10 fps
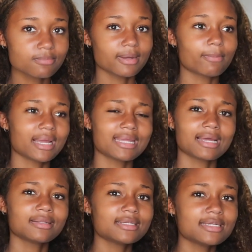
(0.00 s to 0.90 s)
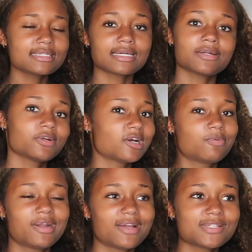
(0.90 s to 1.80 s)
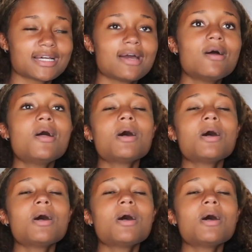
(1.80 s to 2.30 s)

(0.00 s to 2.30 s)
Michaelides, I don't know how to pronounce that,